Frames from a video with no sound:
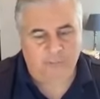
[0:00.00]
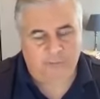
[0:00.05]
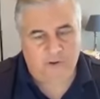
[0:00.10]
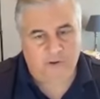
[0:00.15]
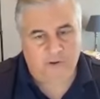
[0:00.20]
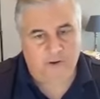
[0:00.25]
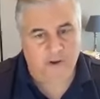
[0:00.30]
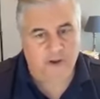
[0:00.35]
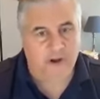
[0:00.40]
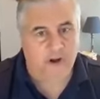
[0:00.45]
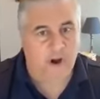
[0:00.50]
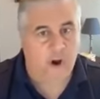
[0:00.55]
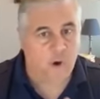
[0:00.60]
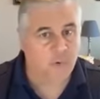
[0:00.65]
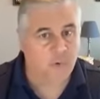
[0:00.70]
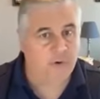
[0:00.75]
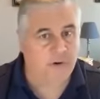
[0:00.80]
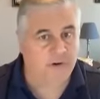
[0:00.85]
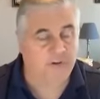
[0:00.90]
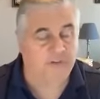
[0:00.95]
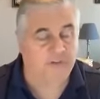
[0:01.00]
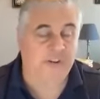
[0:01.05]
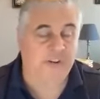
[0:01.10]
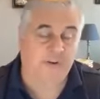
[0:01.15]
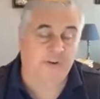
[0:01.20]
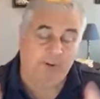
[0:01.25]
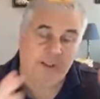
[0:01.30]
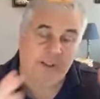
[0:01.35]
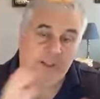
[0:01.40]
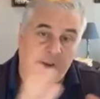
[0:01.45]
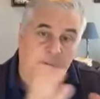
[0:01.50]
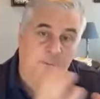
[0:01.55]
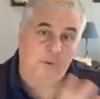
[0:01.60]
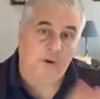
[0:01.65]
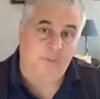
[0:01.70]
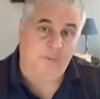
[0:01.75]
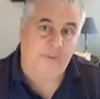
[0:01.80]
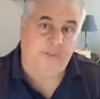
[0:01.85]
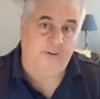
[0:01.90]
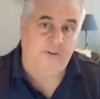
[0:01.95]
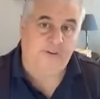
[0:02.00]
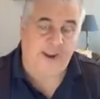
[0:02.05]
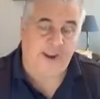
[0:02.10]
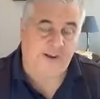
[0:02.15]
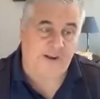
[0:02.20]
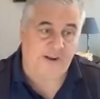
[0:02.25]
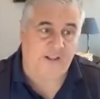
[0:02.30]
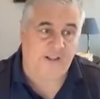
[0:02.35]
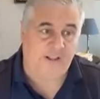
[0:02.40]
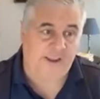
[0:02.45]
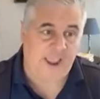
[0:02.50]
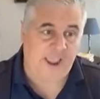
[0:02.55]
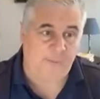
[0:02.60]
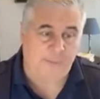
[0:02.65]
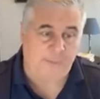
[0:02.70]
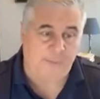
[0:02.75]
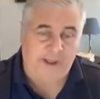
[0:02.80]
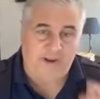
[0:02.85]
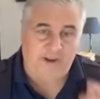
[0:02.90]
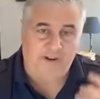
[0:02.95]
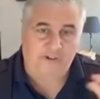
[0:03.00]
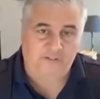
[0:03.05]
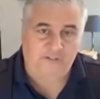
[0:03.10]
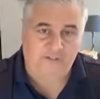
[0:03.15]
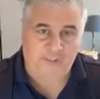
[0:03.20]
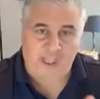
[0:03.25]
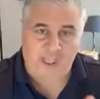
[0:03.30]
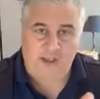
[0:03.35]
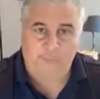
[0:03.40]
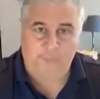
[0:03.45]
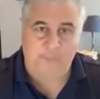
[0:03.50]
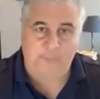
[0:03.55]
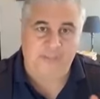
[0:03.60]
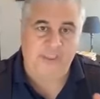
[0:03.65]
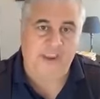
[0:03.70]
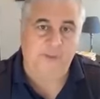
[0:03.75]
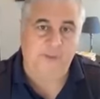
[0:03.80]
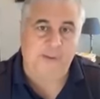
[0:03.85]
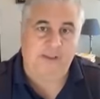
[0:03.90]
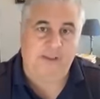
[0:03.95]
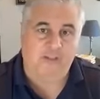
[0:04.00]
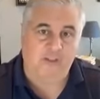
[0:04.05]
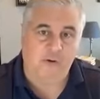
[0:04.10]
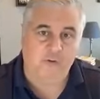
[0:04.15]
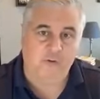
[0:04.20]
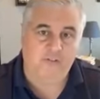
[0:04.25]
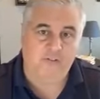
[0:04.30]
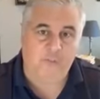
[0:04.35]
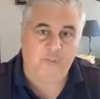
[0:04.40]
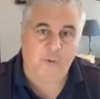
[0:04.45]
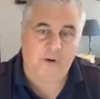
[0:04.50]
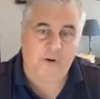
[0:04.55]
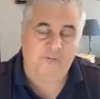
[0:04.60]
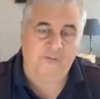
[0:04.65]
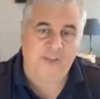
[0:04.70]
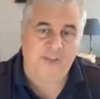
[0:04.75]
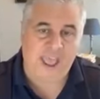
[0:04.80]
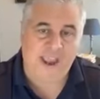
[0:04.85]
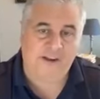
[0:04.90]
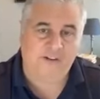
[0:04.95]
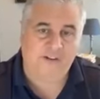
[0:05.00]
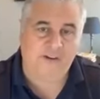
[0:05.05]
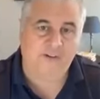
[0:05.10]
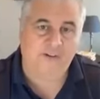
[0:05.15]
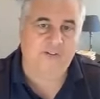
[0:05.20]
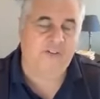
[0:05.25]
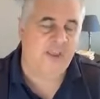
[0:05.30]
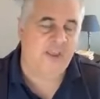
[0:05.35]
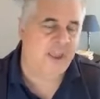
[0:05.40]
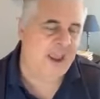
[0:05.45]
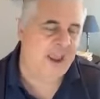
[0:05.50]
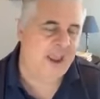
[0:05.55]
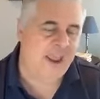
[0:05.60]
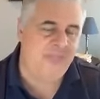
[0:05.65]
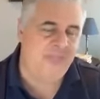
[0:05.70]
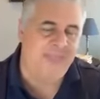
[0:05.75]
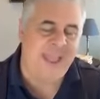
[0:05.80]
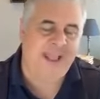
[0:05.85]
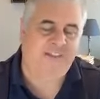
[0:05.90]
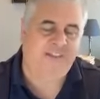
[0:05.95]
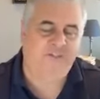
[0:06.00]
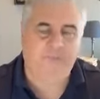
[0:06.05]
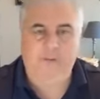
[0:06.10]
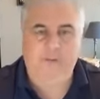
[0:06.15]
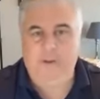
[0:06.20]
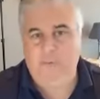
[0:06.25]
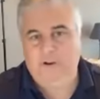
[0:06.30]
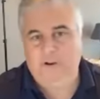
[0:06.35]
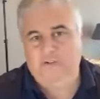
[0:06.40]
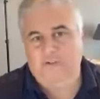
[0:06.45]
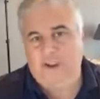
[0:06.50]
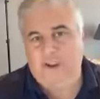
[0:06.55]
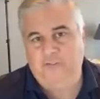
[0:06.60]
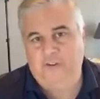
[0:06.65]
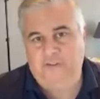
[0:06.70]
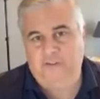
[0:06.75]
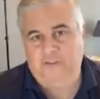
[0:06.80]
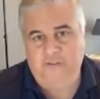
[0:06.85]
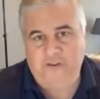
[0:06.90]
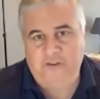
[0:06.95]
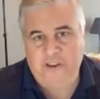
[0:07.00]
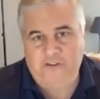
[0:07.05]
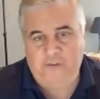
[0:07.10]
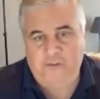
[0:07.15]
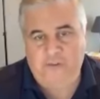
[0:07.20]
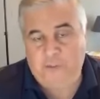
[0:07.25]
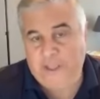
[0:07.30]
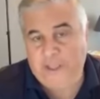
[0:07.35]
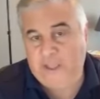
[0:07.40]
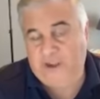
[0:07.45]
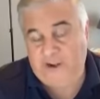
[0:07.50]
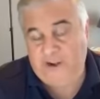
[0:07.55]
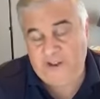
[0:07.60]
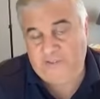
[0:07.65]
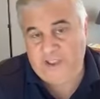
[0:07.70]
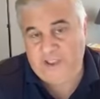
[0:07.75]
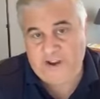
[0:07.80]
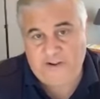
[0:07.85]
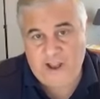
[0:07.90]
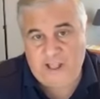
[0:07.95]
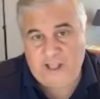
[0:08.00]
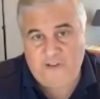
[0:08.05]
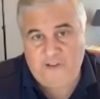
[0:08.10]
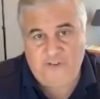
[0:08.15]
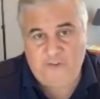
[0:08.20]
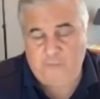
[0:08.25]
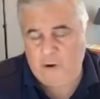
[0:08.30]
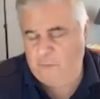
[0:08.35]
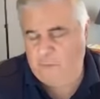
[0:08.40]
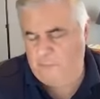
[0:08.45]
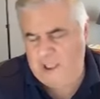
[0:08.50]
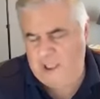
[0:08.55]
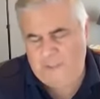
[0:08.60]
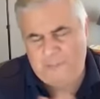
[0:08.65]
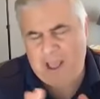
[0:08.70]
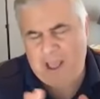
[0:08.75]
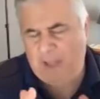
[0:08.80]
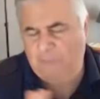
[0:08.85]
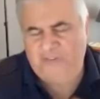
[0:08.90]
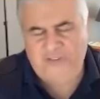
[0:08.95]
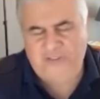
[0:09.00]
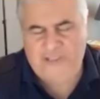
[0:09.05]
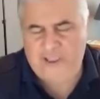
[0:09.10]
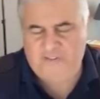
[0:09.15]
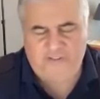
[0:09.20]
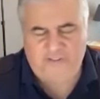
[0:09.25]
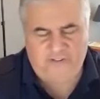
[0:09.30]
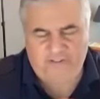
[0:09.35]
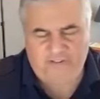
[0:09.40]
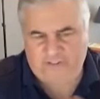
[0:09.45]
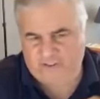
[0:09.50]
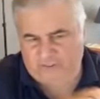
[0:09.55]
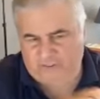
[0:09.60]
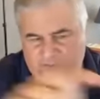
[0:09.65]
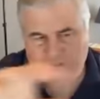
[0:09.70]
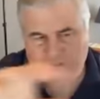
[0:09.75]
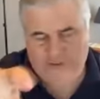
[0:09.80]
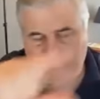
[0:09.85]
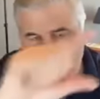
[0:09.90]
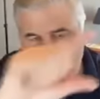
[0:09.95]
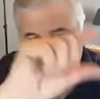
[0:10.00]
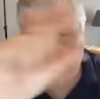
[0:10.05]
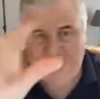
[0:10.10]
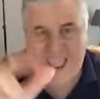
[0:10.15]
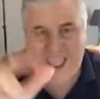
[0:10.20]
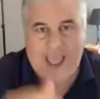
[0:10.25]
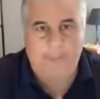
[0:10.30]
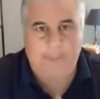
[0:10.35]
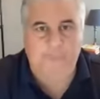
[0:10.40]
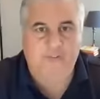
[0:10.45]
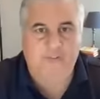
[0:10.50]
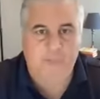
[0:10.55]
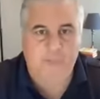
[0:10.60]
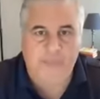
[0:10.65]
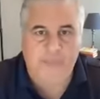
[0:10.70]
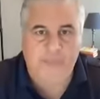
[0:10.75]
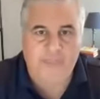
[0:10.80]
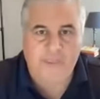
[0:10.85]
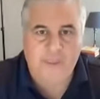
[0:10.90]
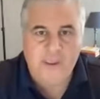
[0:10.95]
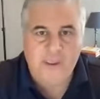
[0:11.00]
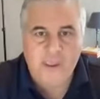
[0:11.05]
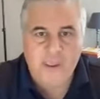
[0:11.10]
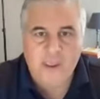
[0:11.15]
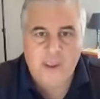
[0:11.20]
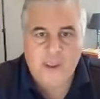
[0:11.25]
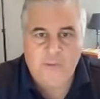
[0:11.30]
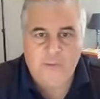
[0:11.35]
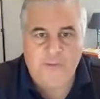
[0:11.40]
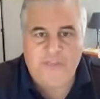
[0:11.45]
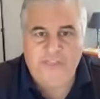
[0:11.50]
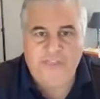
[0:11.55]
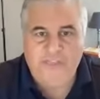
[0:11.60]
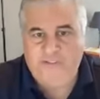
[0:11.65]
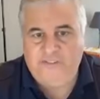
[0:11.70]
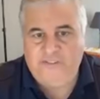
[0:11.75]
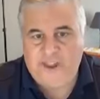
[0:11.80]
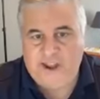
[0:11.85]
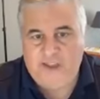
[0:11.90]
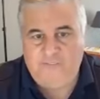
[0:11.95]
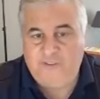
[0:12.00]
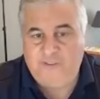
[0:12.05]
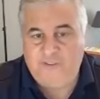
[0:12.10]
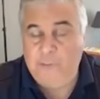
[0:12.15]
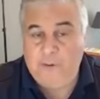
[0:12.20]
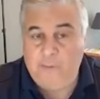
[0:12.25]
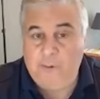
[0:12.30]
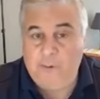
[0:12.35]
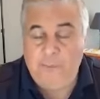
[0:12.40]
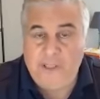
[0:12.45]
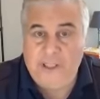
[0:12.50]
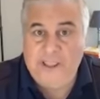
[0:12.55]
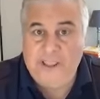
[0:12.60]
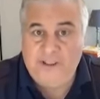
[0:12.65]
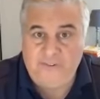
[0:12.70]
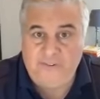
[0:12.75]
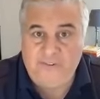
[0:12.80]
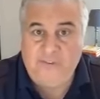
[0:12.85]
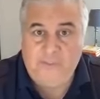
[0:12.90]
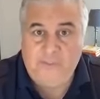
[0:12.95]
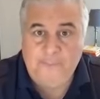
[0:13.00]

good owners can really work with their technical account managers to help them think about those 4 factors. And that's really what drives a strategic plan and a technology roadmap. Obsolescence just fills the gaps with things that have to be replaced.